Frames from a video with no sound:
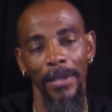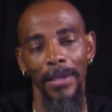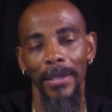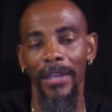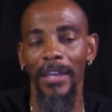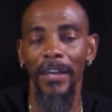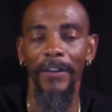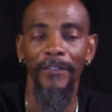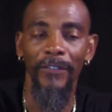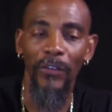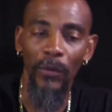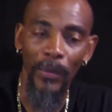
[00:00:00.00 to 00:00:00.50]

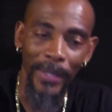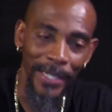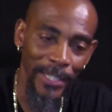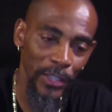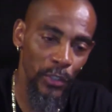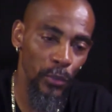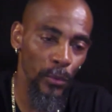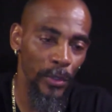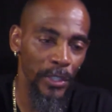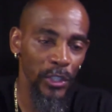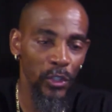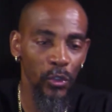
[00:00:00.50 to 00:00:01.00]
If you
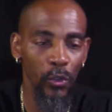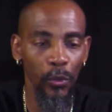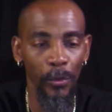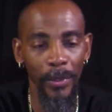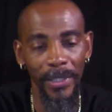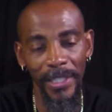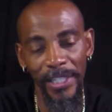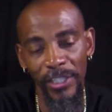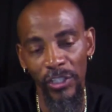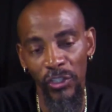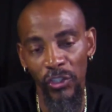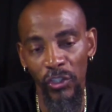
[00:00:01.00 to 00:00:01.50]
enter into a
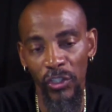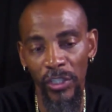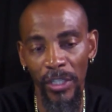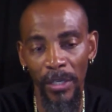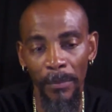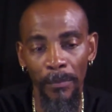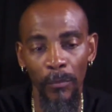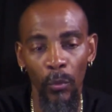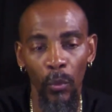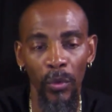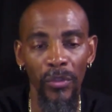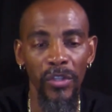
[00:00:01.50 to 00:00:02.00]

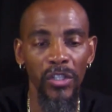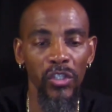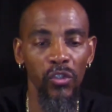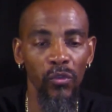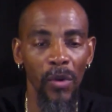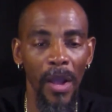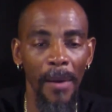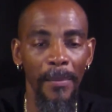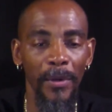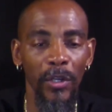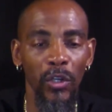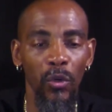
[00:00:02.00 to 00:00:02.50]
relationship with the
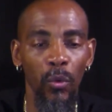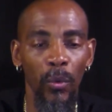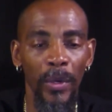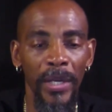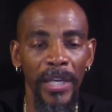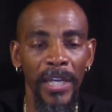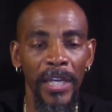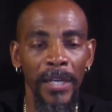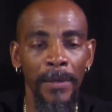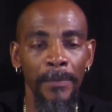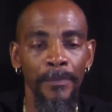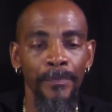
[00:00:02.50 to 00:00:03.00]
drama
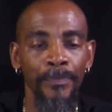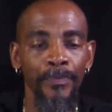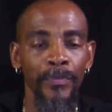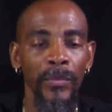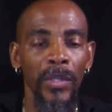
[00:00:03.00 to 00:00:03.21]
queen,